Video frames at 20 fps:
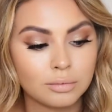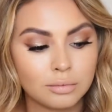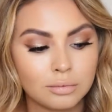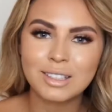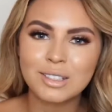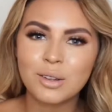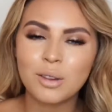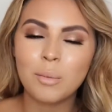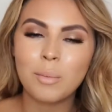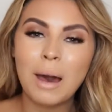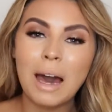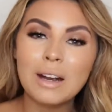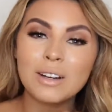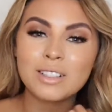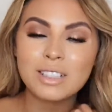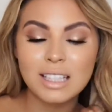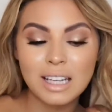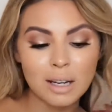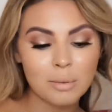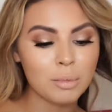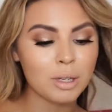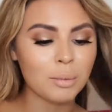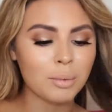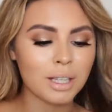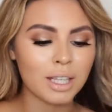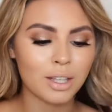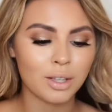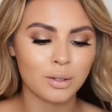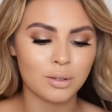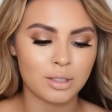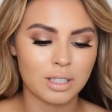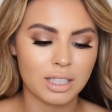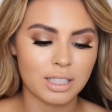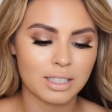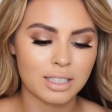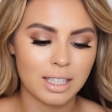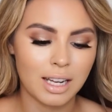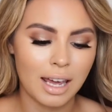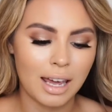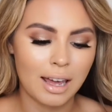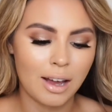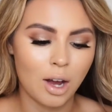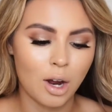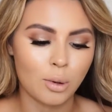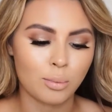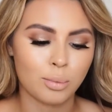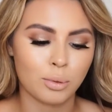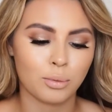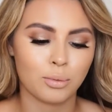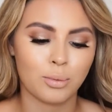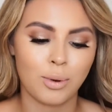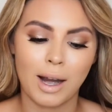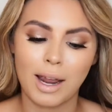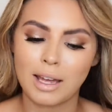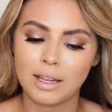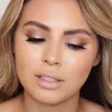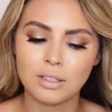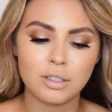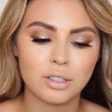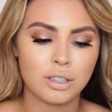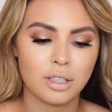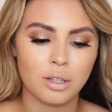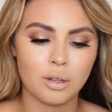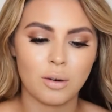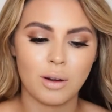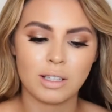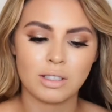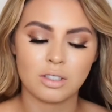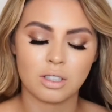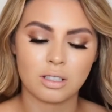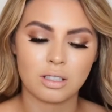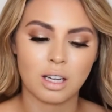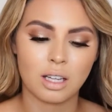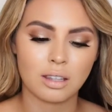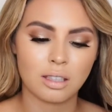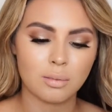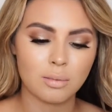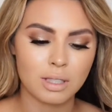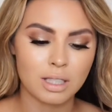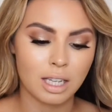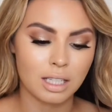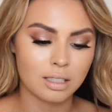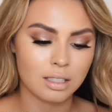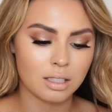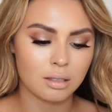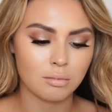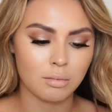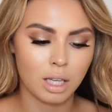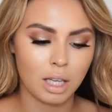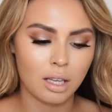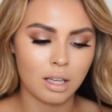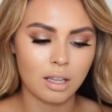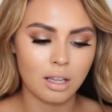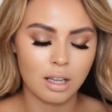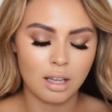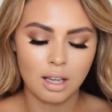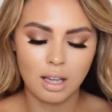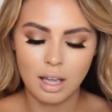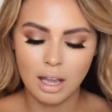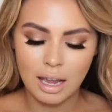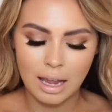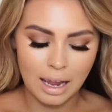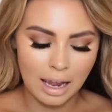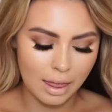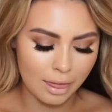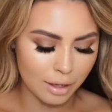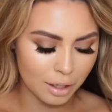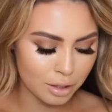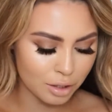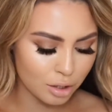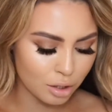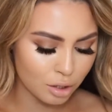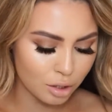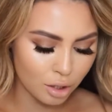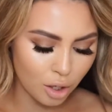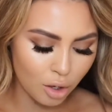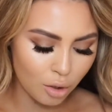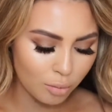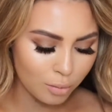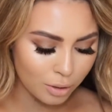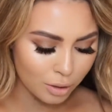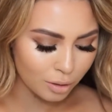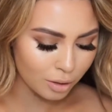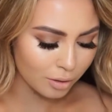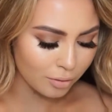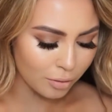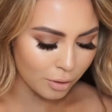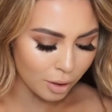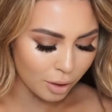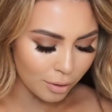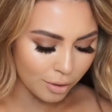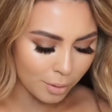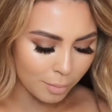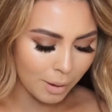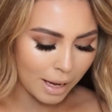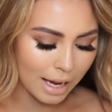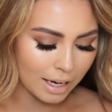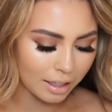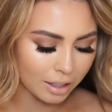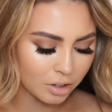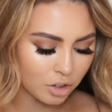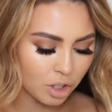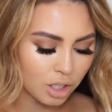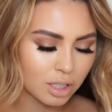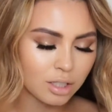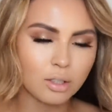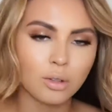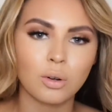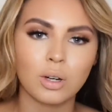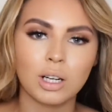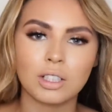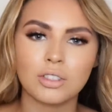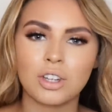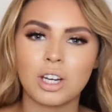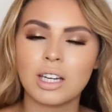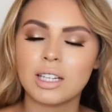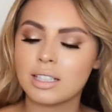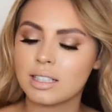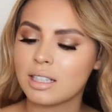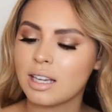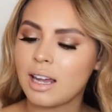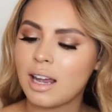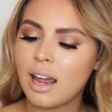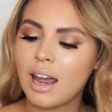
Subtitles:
So the powders that I'm going to be using today are brand new. I just got them sent to me. And they're so beautiful. The packaging is gorgeous.